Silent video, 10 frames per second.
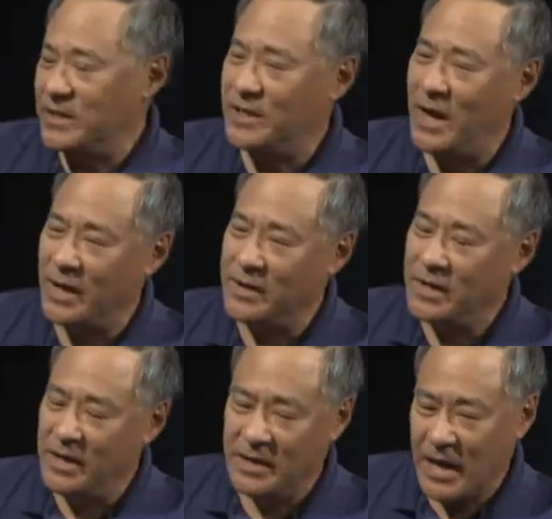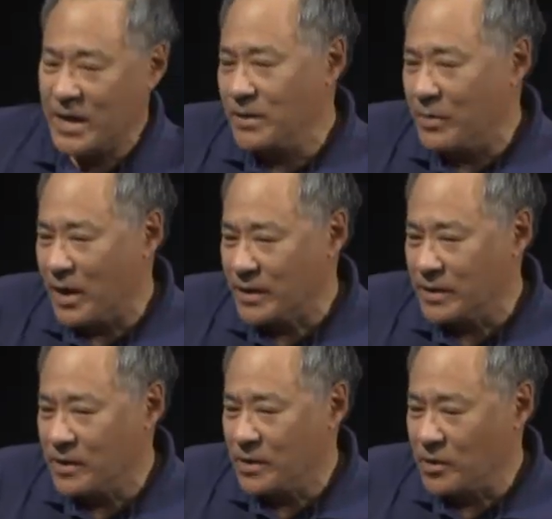that in anybody
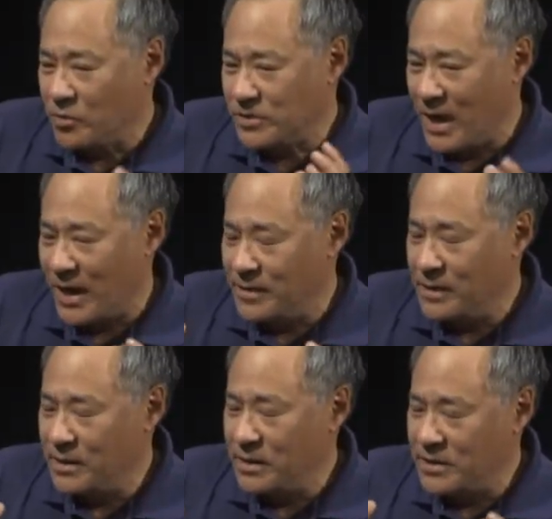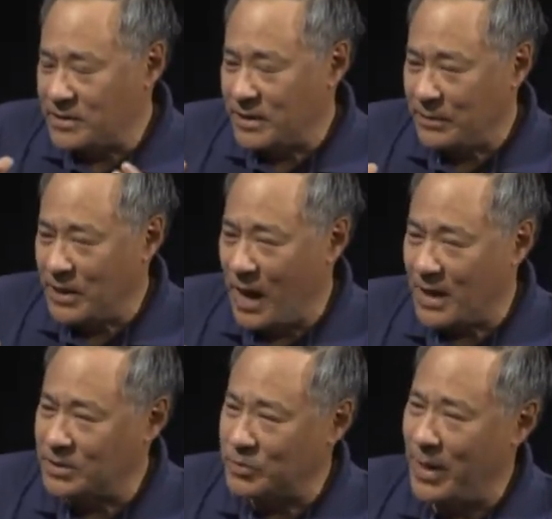who's had
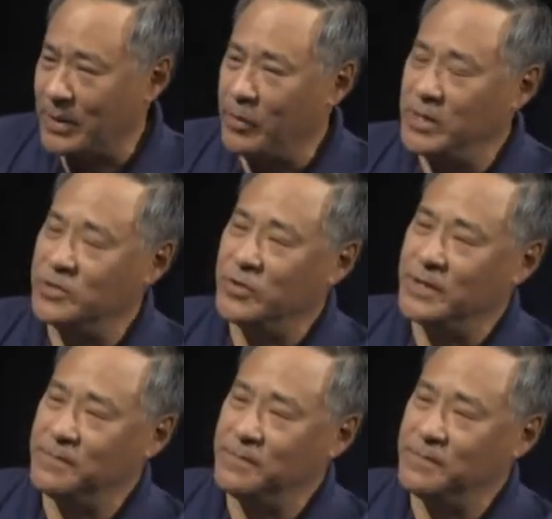TBI, traumatic brain injury.